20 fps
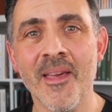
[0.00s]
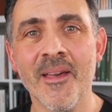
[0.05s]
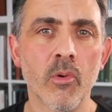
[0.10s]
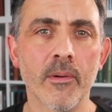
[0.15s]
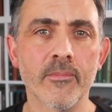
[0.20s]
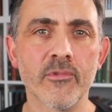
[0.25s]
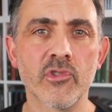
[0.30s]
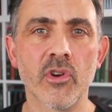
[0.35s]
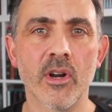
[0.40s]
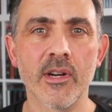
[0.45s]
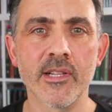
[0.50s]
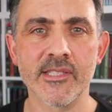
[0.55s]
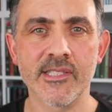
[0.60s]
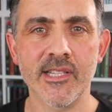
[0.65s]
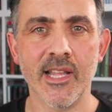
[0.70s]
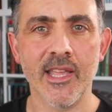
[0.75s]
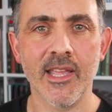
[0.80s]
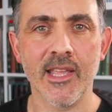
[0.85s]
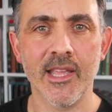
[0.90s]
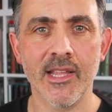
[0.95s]
What I'm trying to
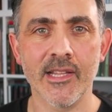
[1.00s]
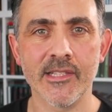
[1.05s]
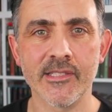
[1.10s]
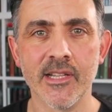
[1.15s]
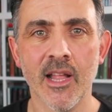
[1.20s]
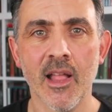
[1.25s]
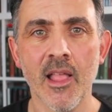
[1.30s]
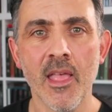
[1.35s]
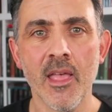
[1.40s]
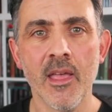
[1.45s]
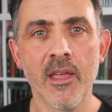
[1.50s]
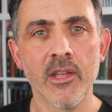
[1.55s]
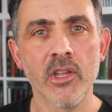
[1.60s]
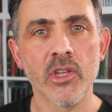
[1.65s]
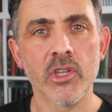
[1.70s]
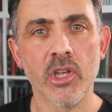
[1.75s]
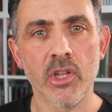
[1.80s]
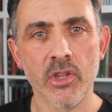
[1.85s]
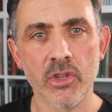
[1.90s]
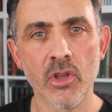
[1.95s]
say is
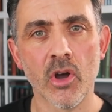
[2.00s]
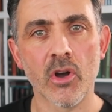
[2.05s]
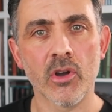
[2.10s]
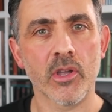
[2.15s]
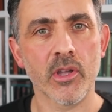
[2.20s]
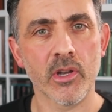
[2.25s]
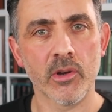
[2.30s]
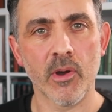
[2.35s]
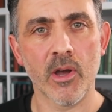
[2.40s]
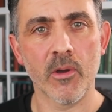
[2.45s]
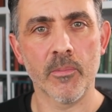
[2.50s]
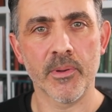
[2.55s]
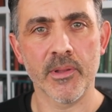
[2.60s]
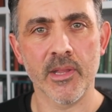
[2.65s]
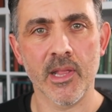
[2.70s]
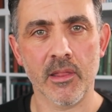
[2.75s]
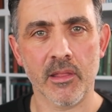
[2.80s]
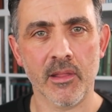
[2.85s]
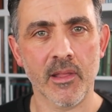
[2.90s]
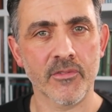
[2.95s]
you're not going to open
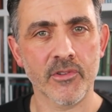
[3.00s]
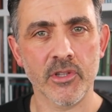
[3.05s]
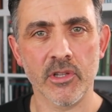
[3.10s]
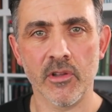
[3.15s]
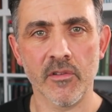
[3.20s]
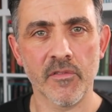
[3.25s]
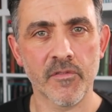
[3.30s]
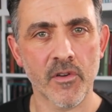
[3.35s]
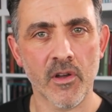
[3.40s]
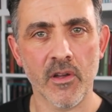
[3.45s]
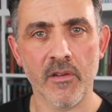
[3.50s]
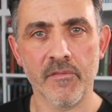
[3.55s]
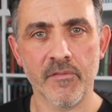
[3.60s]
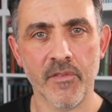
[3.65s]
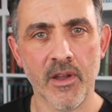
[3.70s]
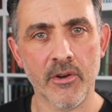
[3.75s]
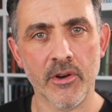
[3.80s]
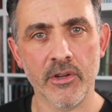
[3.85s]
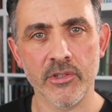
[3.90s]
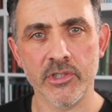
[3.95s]
this and have to do 5
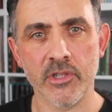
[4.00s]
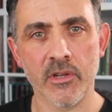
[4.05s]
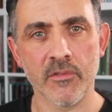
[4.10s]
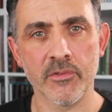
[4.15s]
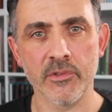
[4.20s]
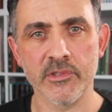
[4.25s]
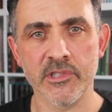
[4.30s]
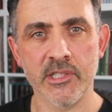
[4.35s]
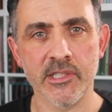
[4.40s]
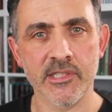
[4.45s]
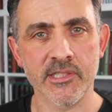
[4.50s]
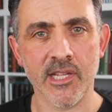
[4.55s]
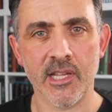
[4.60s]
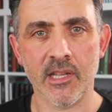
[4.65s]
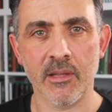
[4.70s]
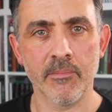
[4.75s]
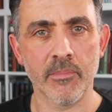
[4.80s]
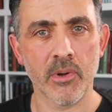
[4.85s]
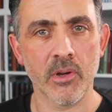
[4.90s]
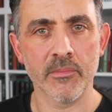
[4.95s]
Pharaoh shuffles and a
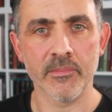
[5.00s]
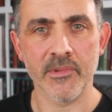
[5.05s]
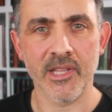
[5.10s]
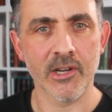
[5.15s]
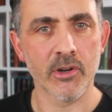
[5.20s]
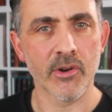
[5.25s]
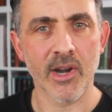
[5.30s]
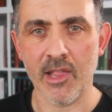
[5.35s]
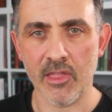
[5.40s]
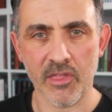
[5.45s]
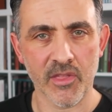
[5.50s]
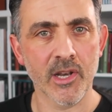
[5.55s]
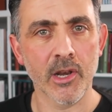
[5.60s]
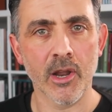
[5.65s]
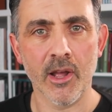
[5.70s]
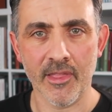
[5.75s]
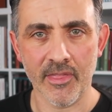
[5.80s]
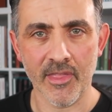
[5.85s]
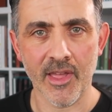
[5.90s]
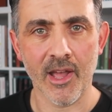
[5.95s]
second bottom deal or anything
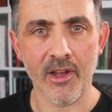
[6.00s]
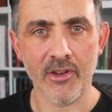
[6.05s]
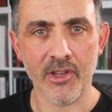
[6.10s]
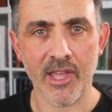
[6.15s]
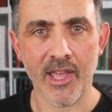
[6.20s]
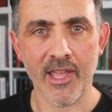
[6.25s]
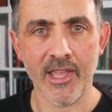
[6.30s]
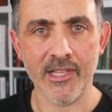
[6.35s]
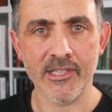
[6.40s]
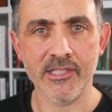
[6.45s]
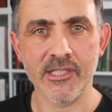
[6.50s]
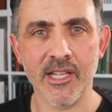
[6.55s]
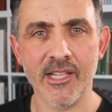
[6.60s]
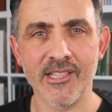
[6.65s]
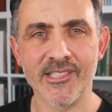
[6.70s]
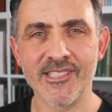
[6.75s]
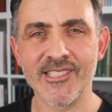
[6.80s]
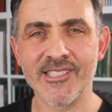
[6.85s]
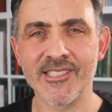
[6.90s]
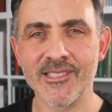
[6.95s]
like that, okay?
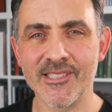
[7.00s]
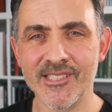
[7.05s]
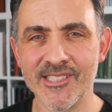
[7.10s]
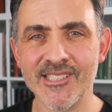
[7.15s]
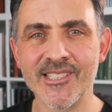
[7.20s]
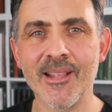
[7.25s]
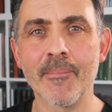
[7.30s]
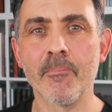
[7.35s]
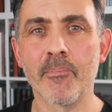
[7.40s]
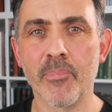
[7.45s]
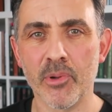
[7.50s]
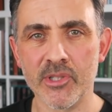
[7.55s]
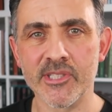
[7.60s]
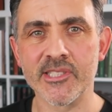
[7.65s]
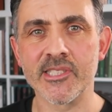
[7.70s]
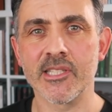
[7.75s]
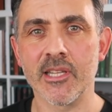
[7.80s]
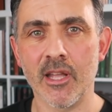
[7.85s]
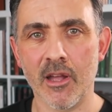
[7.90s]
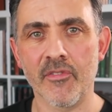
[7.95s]
It's simple
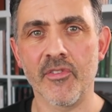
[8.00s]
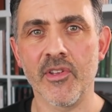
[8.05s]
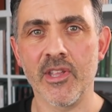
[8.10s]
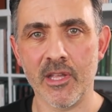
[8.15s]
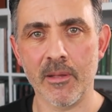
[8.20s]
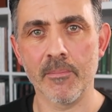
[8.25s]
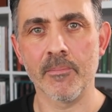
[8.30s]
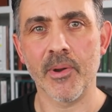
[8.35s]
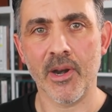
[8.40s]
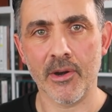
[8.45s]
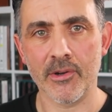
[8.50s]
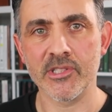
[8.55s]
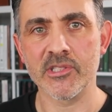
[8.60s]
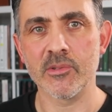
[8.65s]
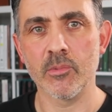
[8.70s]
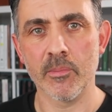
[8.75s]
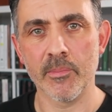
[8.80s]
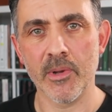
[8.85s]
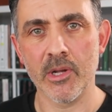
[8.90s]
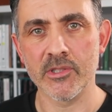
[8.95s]
stuff in
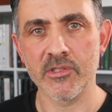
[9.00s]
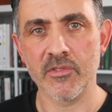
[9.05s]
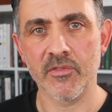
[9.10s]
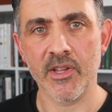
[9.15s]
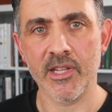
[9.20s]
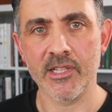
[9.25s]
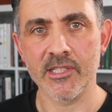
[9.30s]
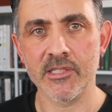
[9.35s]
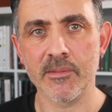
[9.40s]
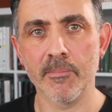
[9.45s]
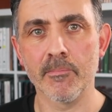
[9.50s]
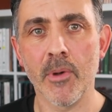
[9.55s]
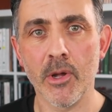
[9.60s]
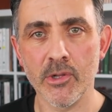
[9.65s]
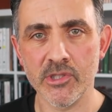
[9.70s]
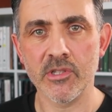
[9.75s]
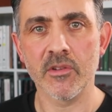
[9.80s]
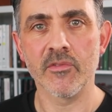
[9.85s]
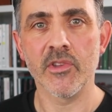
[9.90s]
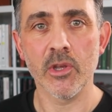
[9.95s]
comparison with most things.
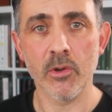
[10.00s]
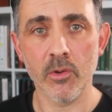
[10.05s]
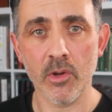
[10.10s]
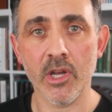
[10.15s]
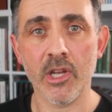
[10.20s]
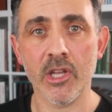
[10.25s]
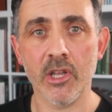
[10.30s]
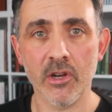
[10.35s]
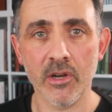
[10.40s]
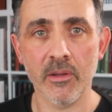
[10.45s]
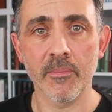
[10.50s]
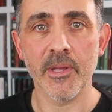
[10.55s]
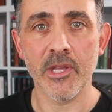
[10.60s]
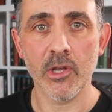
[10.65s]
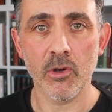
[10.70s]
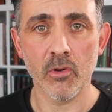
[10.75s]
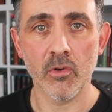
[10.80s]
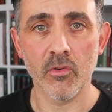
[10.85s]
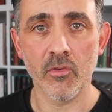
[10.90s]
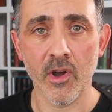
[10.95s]
Most of you are going to
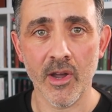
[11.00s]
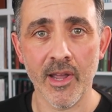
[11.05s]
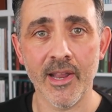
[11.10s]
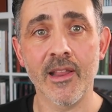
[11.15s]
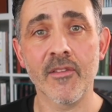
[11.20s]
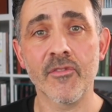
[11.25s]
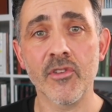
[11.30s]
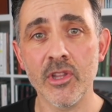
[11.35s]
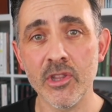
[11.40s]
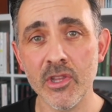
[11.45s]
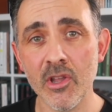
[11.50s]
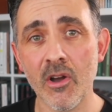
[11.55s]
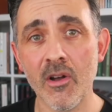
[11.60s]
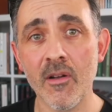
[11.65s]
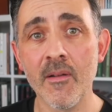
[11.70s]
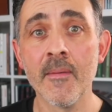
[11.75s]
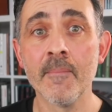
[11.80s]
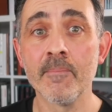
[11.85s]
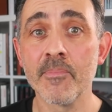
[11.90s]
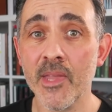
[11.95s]
be all right. And if you're
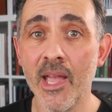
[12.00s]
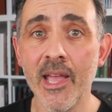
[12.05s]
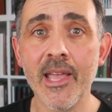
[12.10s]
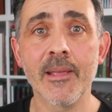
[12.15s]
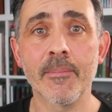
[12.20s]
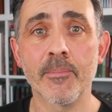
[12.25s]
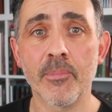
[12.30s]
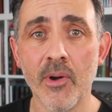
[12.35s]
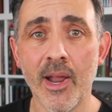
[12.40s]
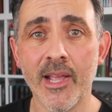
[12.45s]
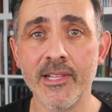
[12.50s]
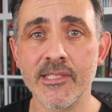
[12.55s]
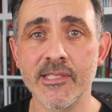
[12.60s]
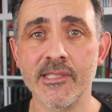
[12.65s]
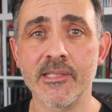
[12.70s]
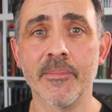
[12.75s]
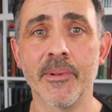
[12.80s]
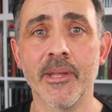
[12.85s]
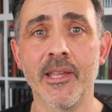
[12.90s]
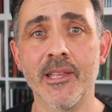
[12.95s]
not, hey,
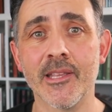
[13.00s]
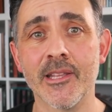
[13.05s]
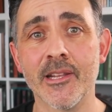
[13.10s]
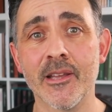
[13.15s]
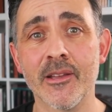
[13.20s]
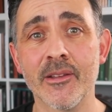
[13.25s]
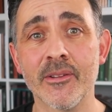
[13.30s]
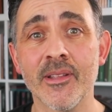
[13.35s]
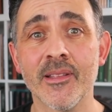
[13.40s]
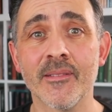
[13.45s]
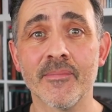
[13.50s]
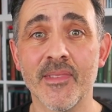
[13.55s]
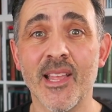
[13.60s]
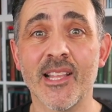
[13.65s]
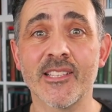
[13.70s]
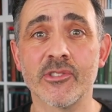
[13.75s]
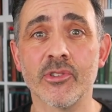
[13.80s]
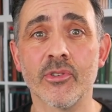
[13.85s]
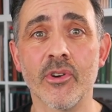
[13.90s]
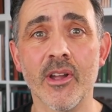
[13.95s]
practice a bit, you know?
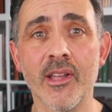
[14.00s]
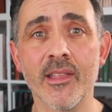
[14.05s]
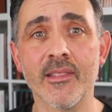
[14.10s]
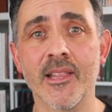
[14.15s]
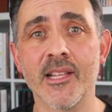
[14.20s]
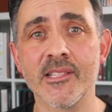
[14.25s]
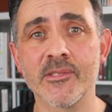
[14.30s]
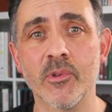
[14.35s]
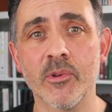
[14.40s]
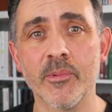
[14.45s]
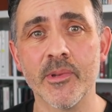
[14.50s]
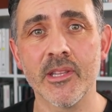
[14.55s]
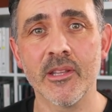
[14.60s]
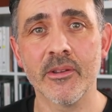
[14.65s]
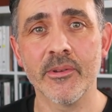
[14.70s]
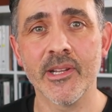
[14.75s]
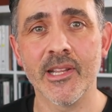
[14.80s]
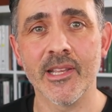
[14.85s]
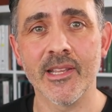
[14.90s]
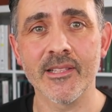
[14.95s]
That's all right. That's what we
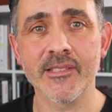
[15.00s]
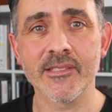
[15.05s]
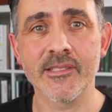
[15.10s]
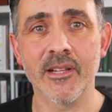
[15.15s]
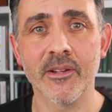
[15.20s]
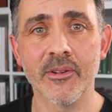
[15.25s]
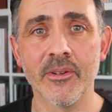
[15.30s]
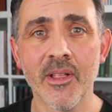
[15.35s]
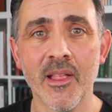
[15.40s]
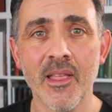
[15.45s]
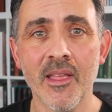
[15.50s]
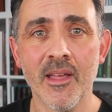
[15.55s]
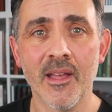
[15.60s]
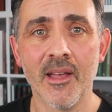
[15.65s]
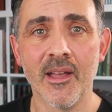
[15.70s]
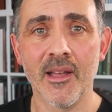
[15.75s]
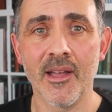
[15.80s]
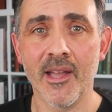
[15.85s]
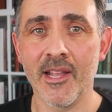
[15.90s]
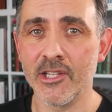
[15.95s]
do, isn't it? So,
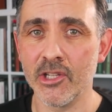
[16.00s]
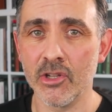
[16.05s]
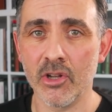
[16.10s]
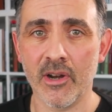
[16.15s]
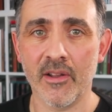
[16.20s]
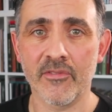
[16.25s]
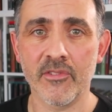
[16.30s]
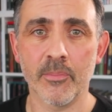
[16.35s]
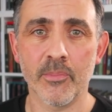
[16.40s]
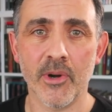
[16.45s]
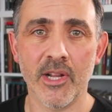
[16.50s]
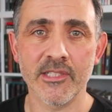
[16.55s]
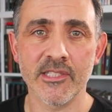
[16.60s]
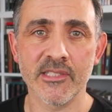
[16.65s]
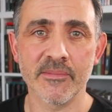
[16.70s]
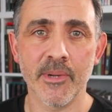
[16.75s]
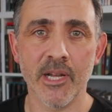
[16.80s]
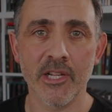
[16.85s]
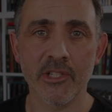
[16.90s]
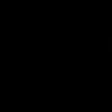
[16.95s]
and you're not going to have to
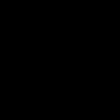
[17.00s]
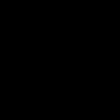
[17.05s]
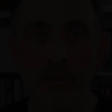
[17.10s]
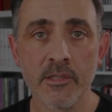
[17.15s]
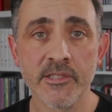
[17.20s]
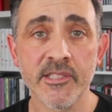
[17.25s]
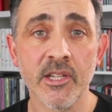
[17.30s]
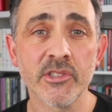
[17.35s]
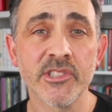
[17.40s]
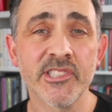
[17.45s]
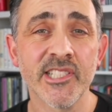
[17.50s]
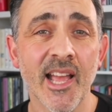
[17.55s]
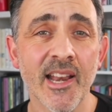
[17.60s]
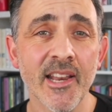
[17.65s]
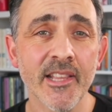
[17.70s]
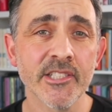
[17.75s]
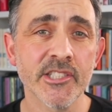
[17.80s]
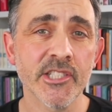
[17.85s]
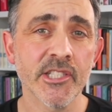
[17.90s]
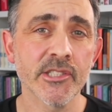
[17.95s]
practice much. So
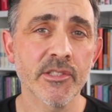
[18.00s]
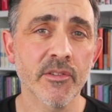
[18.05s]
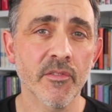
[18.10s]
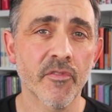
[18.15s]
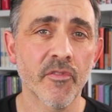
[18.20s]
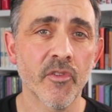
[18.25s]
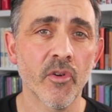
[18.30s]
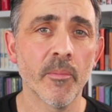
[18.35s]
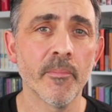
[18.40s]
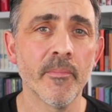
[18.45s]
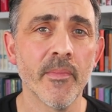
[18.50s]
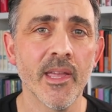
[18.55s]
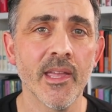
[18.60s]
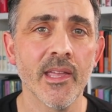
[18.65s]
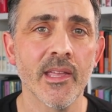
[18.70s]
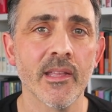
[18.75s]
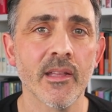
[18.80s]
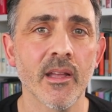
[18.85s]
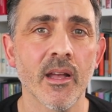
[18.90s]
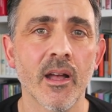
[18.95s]
challenges for
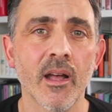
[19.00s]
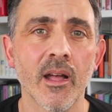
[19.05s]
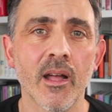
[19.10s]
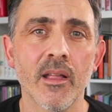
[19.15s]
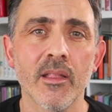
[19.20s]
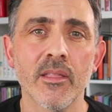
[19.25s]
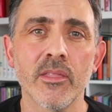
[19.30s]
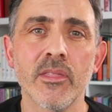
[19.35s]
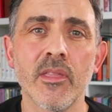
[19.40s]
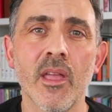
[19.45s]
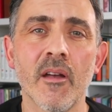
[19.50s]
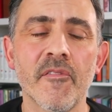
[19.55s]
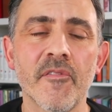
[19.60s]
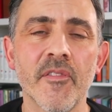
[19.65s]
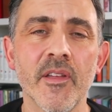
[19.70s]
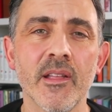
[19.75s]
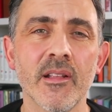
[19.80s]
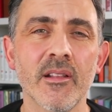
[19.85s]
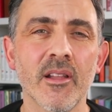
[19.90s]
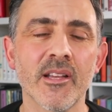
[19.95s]
me,
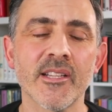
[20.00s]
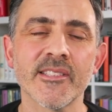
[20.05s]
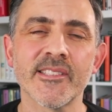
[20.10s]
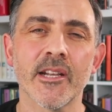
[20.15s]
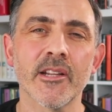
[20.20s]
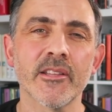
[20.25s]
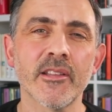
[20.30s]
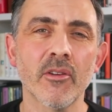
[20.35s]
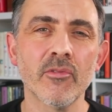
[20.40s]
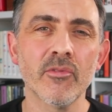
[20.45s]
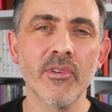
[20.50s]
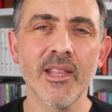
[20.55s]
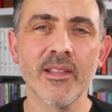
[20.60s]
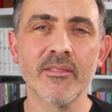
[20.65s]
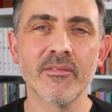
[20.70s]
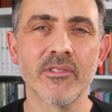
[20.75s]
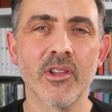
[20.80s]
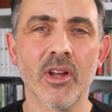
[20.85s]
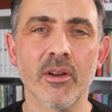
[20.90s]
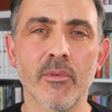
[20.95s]
nothing, like I said, I don't
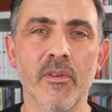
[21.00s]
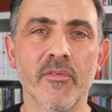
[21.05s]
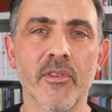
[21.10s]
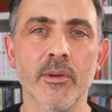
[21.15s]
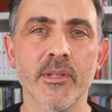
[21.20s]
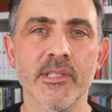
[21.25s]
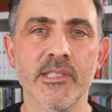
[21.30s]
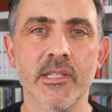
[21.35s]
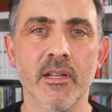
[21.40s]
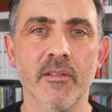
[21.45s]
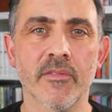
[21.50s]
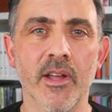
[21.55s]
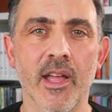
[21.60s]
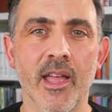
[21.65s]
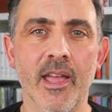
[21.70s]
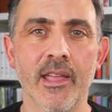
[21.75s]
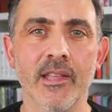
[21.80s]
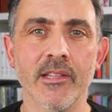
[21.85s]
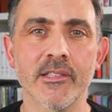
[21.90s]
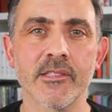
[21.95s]
really like reviewing stuff I
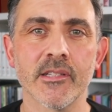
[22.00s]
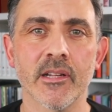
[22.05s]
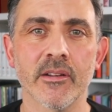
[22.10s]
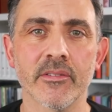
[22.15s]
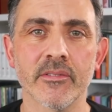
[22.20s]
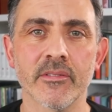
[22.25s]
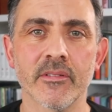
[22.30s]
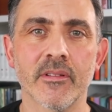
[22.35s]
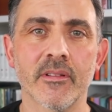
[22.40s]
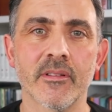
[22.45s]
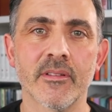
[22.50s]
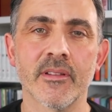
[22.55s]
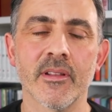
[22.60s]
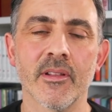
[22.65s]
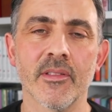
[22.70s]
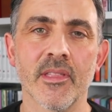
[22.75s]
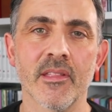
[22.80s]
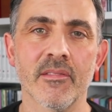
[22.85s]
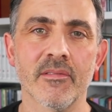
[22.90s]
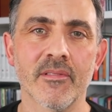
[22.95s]
hate. So
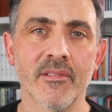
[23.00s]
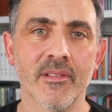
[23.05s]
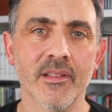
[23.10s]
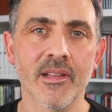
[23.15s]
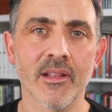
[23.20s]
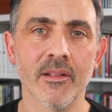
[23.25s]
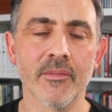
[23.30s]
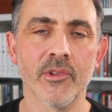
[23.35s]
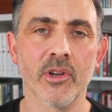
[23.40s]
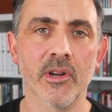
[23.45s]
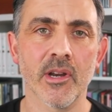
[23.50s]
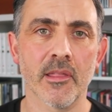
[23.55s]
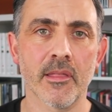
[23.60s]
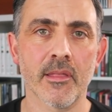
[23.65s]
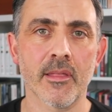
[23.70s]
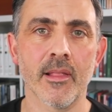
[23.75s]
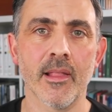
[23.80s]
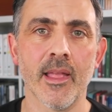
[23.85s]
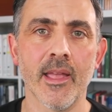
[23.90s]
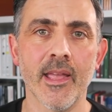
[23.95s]
you know, I'm not going to
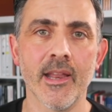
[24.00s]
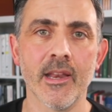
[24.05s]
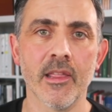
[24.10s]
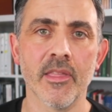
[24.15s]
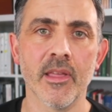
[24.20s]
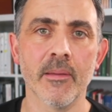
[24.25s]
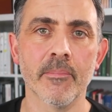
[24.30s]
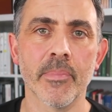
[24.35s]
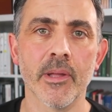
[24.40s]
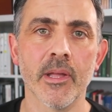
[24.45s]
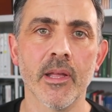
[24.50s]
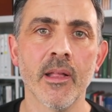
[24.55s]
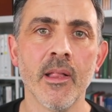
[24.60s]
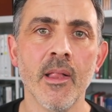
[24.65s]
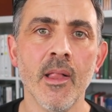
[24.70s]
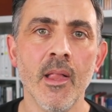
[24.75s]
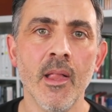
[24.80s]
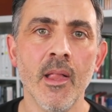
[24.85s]
slate anything, but